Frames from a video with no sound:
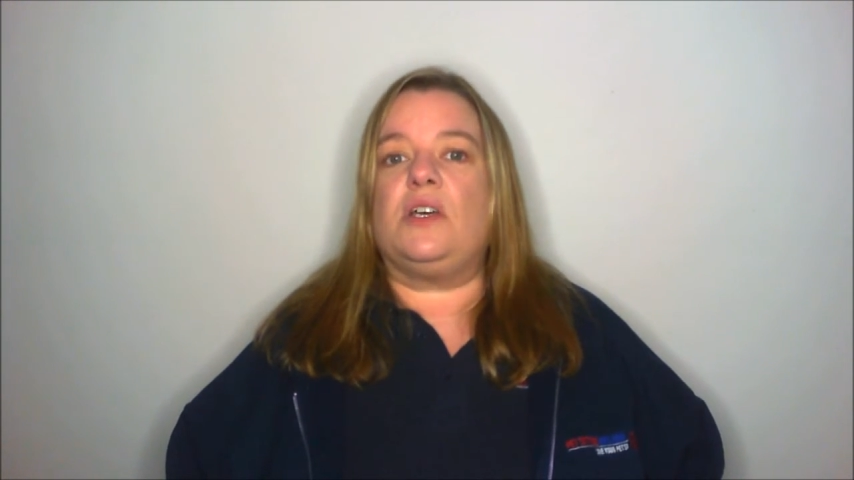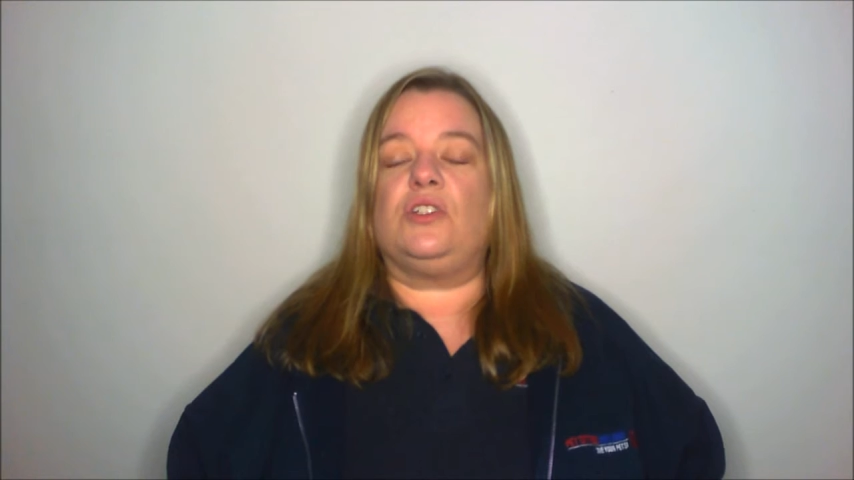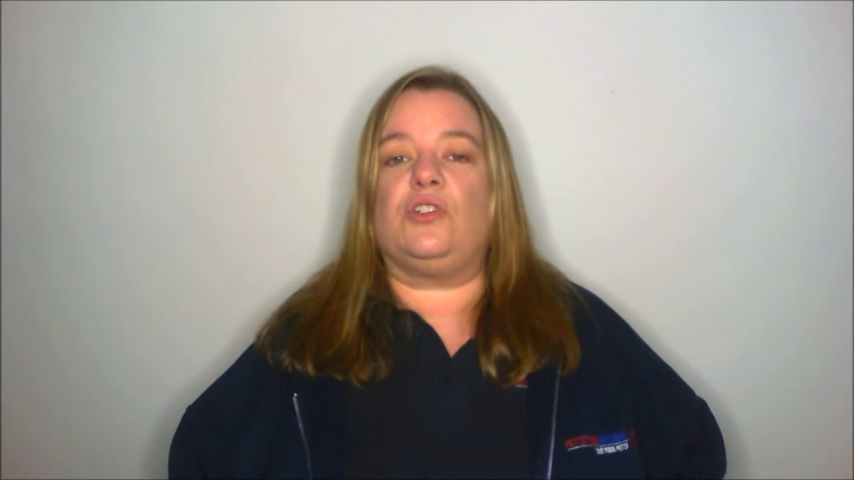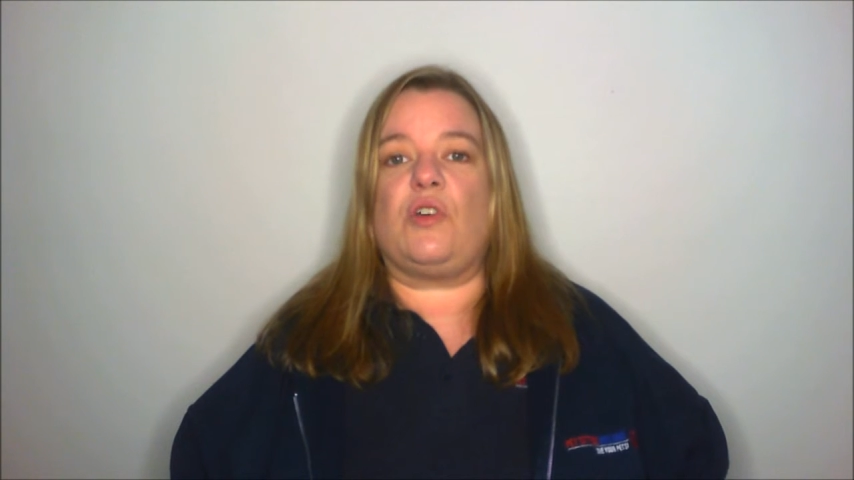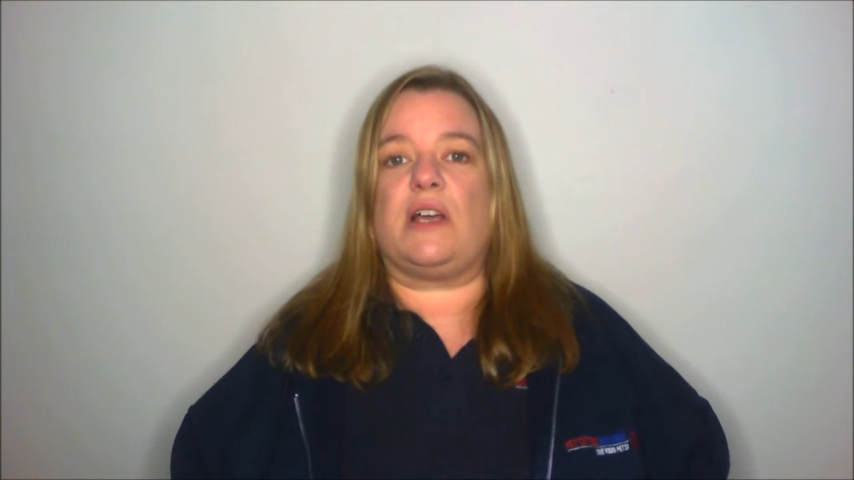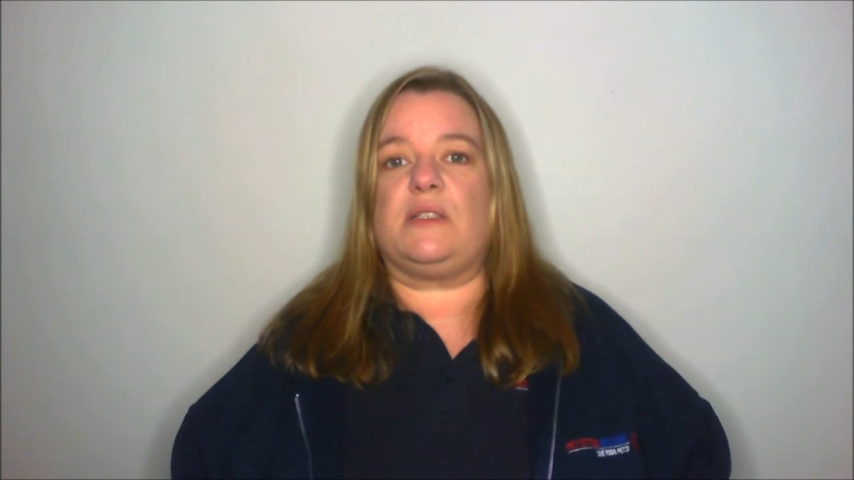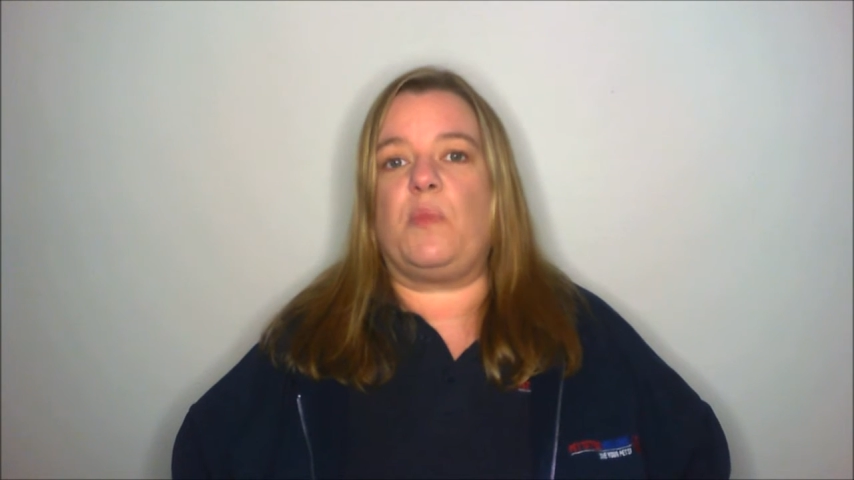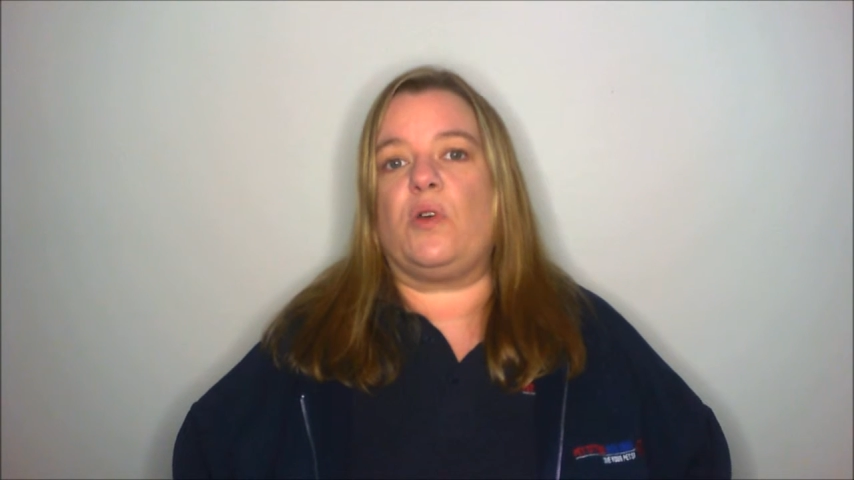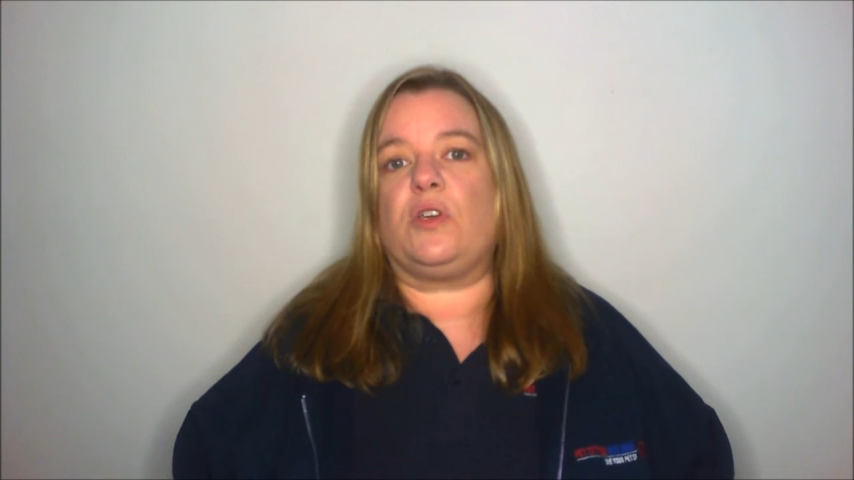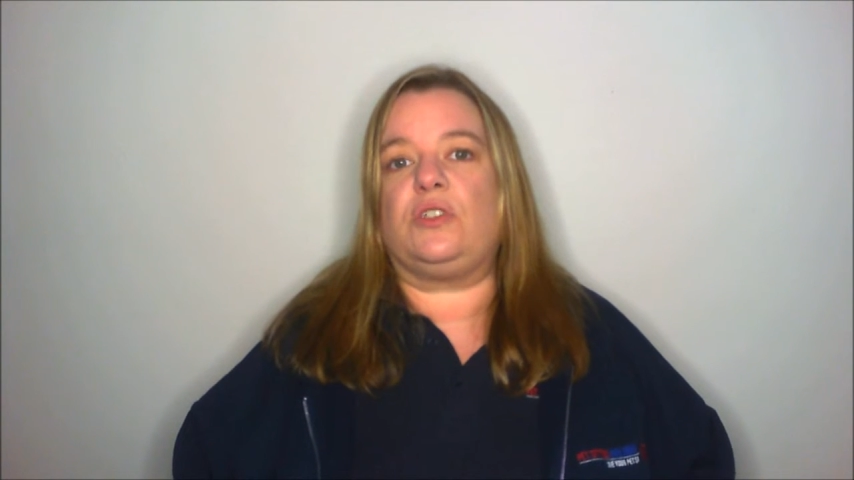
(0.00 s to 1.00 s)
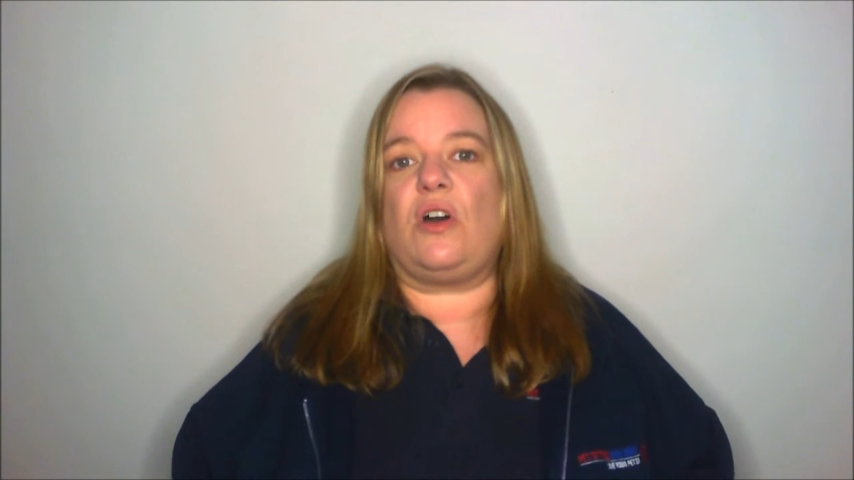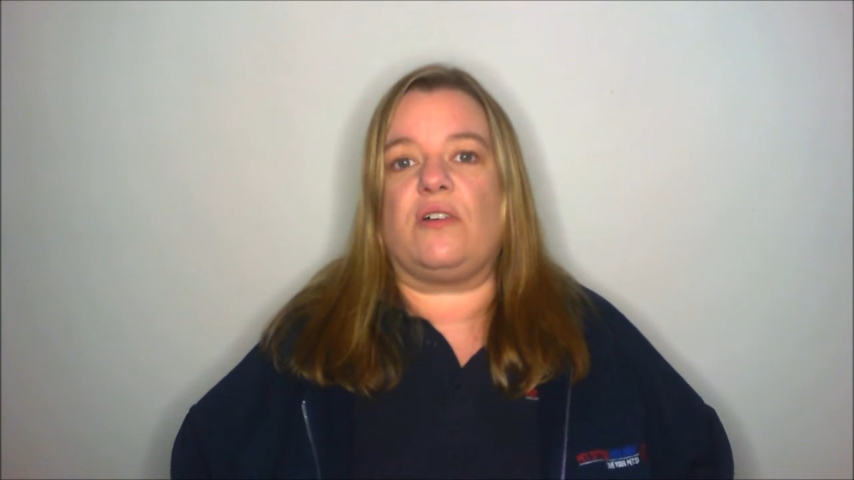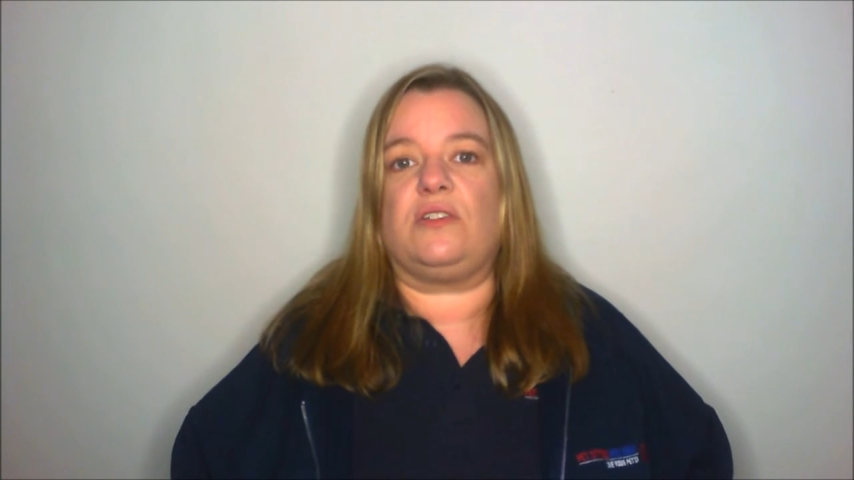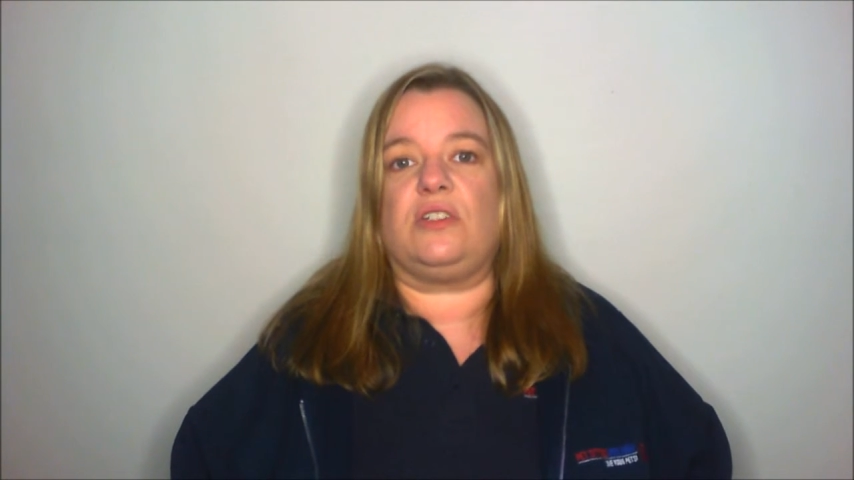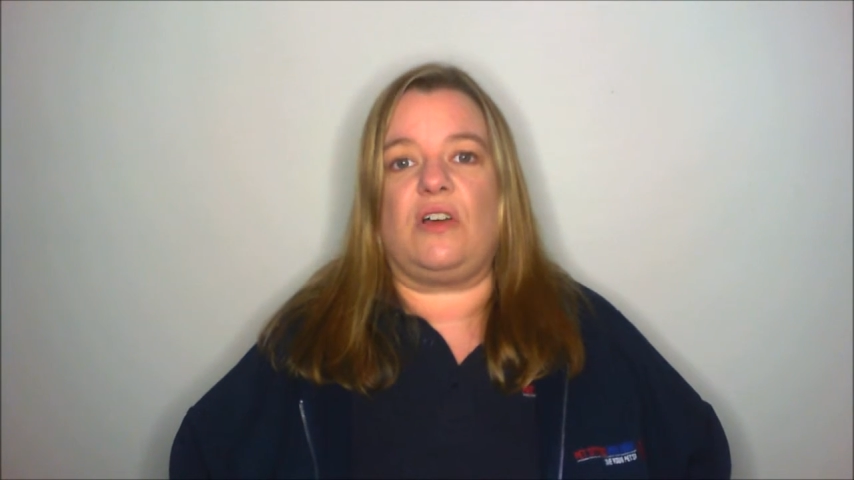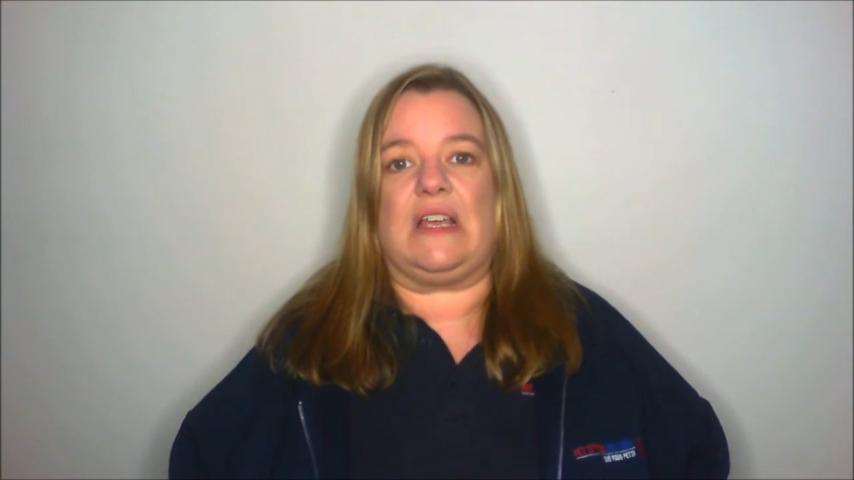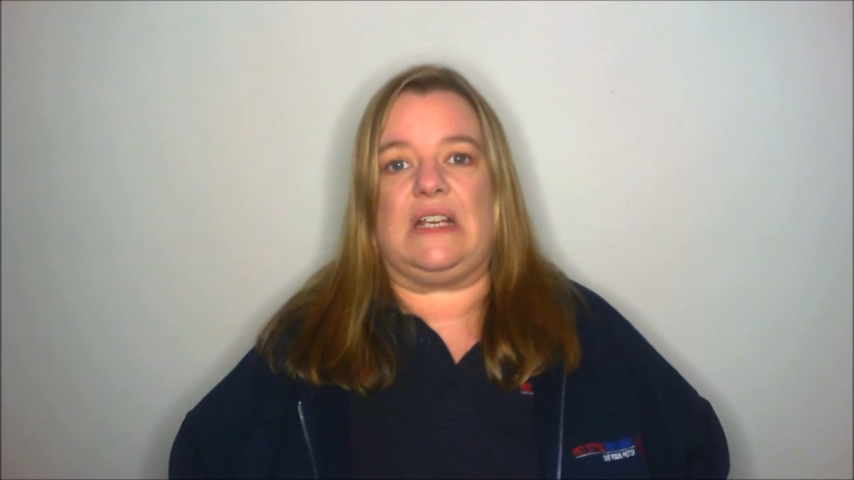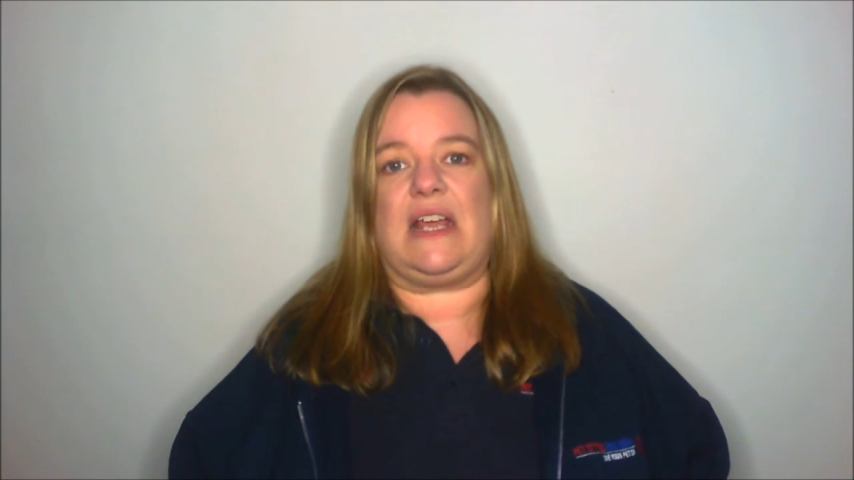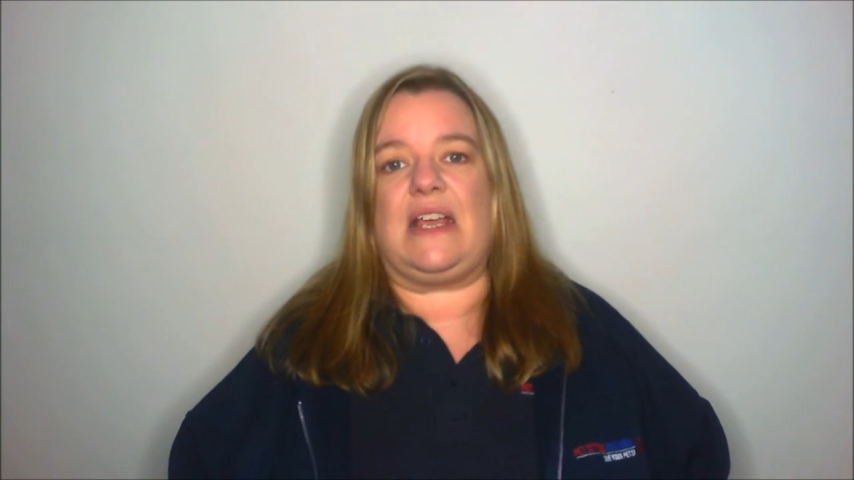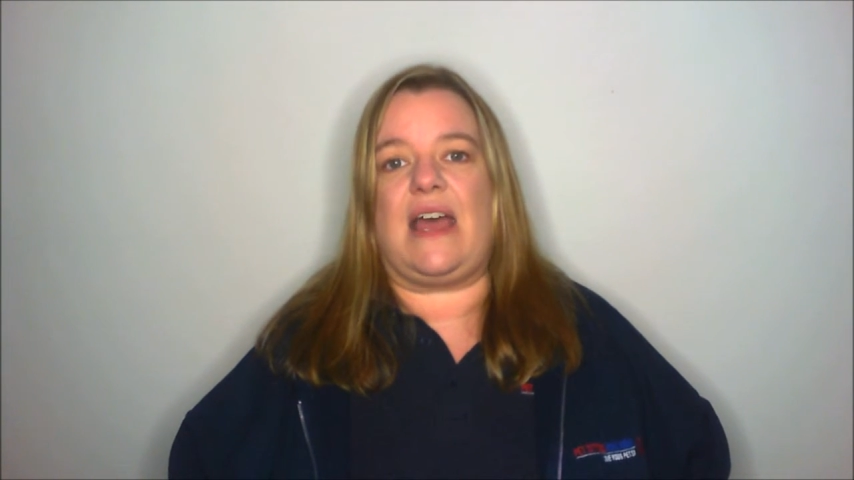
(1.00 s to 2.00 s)
to transport your dog to doggy
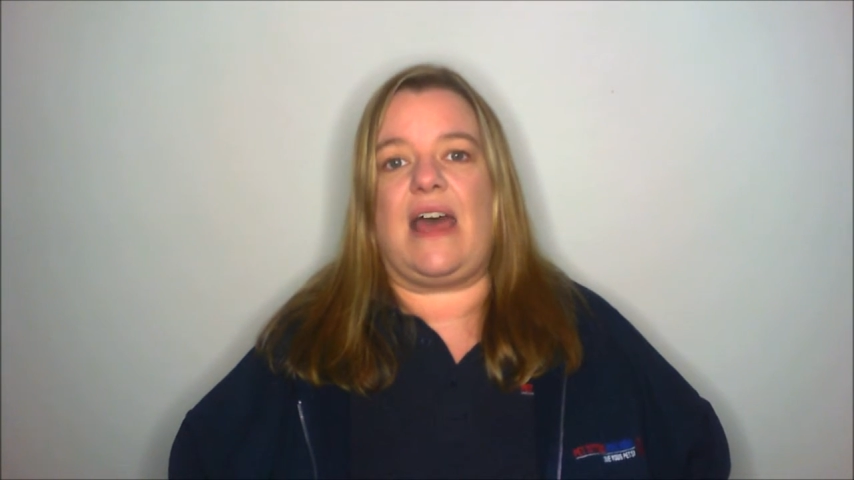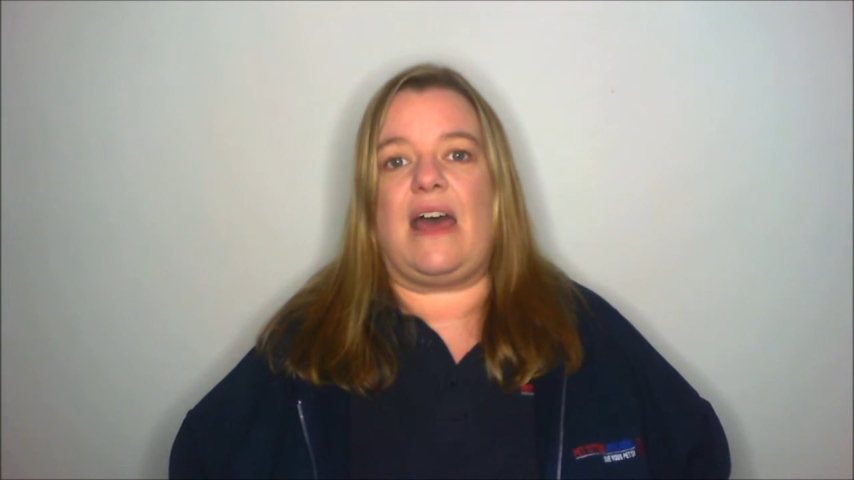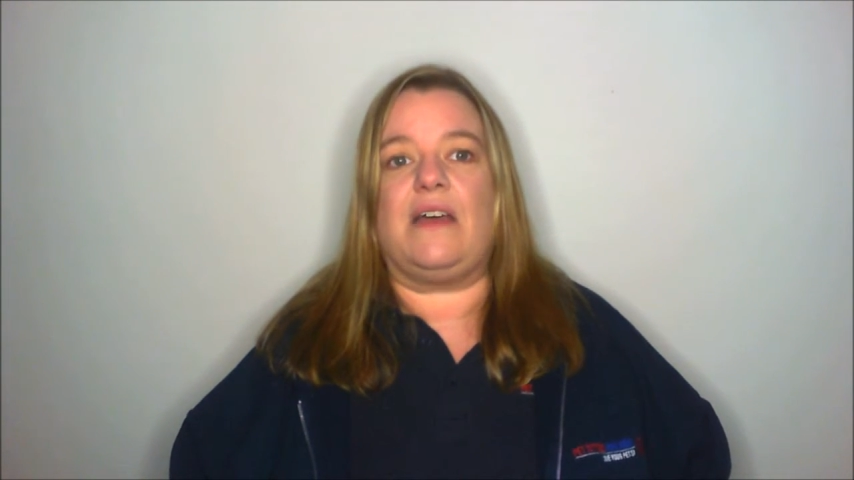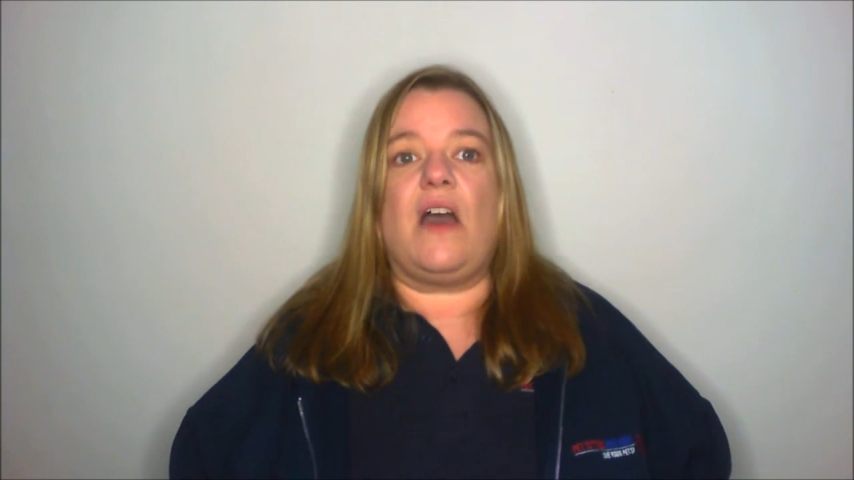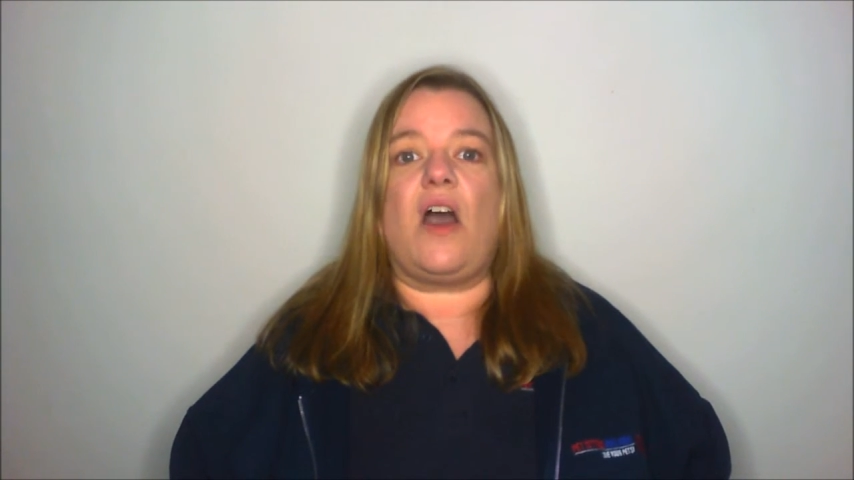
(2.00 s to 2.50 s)
daycare?